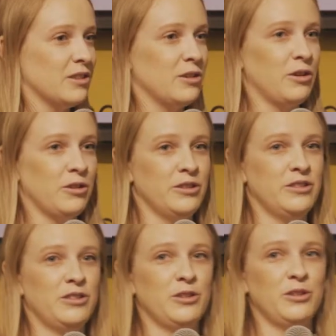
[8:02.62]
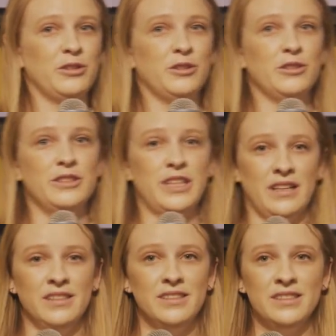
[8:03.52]
goes to tell
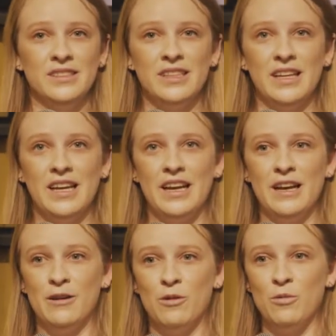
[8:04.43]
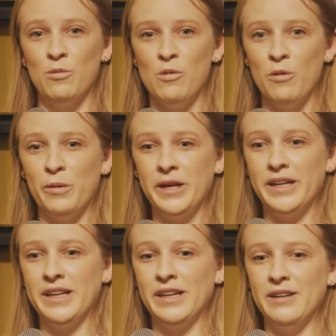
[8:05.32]
us what
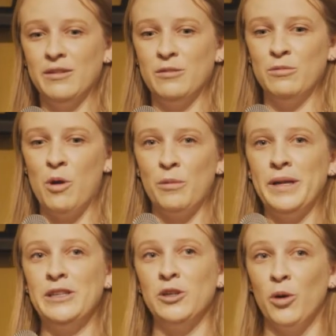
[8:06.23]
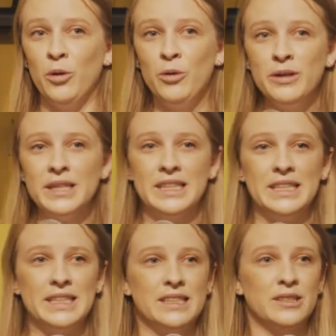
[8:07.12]
we know
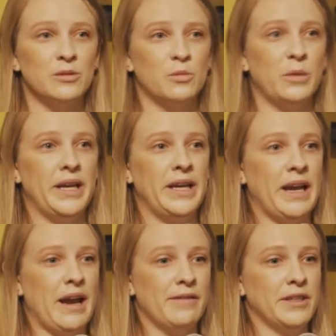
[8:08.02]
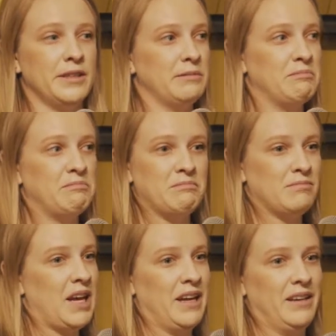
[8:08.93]
is we haven't
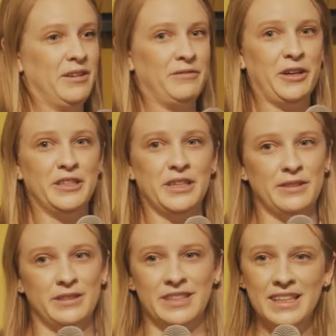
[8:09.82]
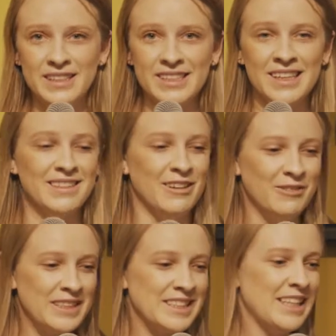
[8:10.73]
had a very diverse data set,
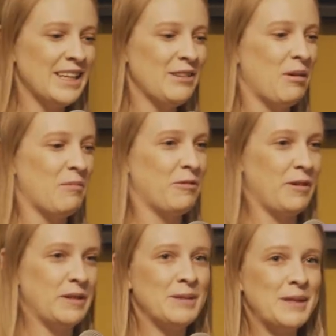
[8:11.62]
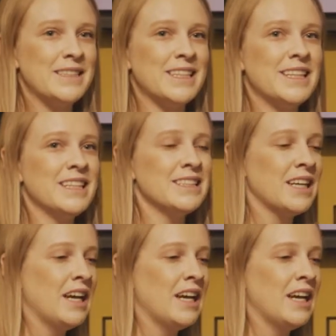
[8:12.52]
obviously, when we've implemented this.